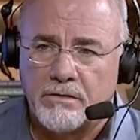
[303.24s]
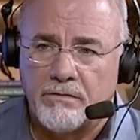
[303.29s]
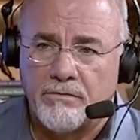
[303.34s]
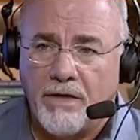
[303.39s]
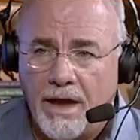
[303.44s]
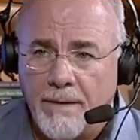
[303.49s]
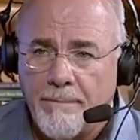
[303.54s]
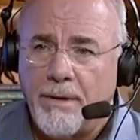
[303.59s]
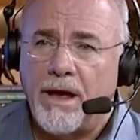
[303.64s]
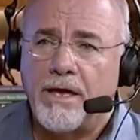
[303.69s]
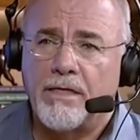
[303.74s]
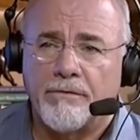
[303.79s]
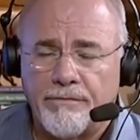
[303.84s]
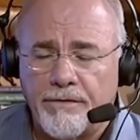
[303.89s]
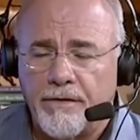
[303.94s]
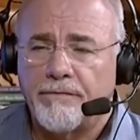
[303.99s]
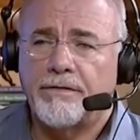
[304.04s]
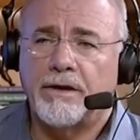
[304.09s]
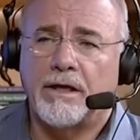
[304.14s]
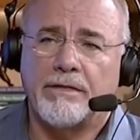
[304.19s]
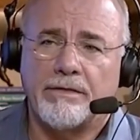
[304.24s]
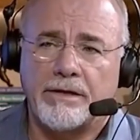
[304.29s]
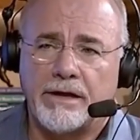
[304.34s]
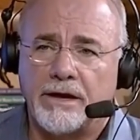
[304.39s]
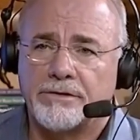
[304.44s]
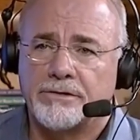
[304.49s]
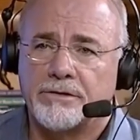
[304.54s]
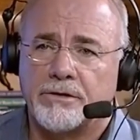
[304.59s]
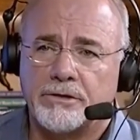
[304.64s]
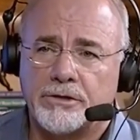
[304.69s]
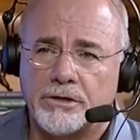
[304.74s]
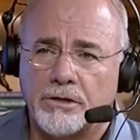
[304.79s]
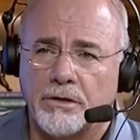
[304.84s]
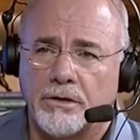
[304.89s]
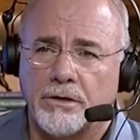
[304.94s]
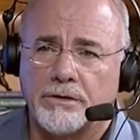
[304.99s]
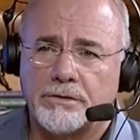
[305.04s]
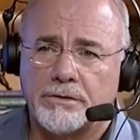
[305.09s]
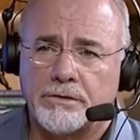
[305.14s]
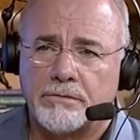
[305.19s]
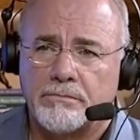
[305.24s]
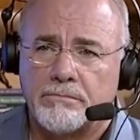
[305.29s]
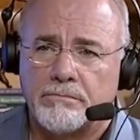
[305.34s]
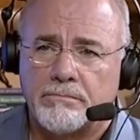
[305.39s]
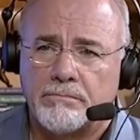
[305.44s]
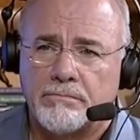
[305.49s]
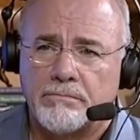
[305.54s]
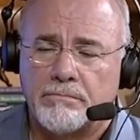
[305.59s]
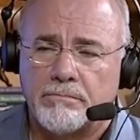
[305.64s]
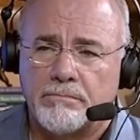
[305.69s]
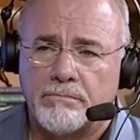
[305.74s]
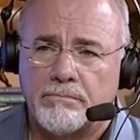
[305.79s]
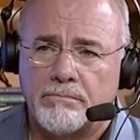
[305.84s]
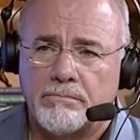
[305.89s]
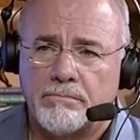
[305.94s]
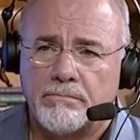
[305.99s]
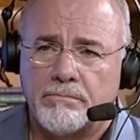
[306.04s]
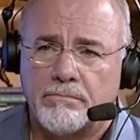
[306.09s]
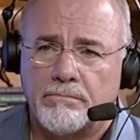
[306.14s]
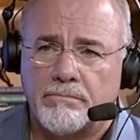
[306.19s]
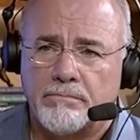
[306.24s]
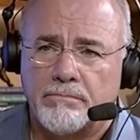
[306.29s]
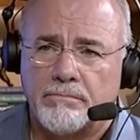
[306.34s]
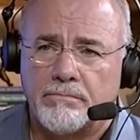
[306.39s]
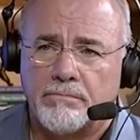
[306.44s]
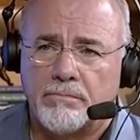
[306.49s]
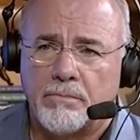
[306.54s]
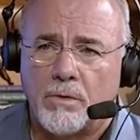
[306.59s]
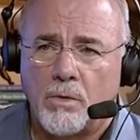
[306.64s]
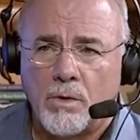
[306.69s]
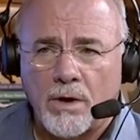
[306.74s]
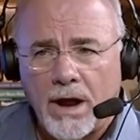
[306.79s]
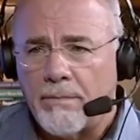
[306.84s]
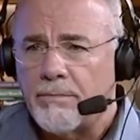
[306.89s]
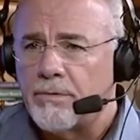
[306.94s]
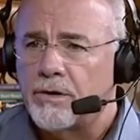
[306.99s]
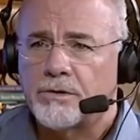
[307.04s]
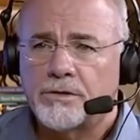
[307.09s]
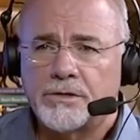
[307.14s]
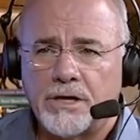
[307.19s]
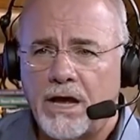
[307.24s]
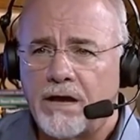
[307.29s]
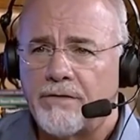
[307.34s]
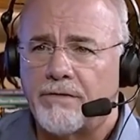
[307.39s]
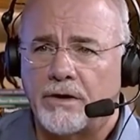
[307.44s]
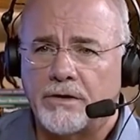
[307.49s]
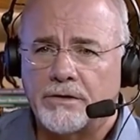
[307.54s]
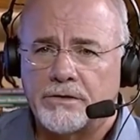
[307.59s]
They pay the $15,000 insurance. What happened to your savings?